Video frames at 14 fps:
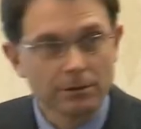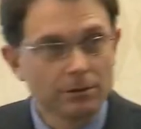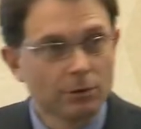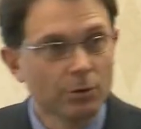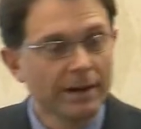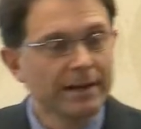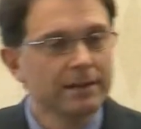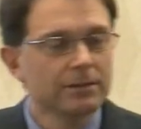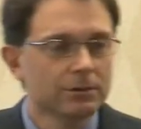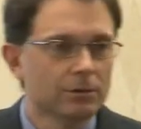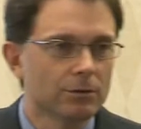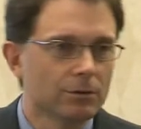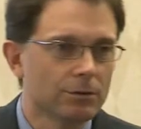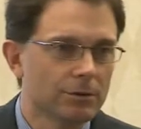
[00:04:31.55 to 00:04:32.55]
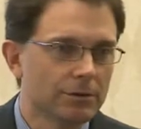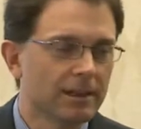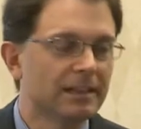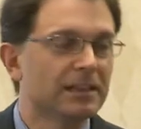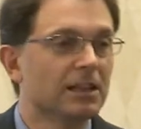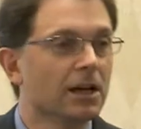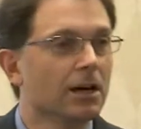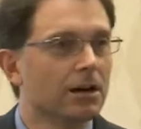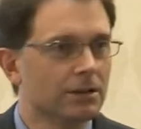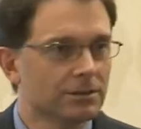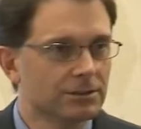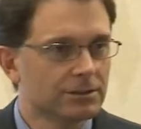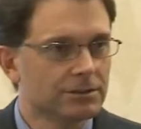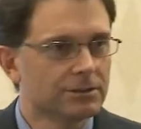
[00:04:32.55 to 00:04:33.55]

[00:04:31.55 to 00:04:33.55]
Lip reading: great or enlarged.